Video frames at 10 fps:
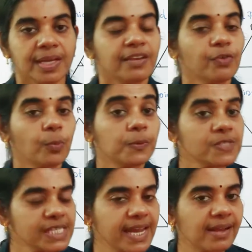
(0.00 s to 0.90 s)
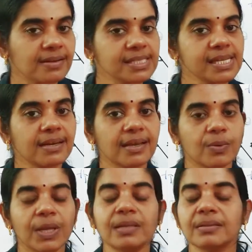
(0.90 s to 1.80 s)
If opposite angles are
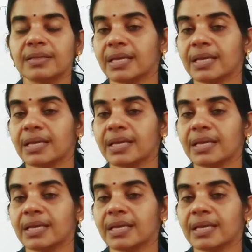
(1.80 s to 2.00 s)
equal,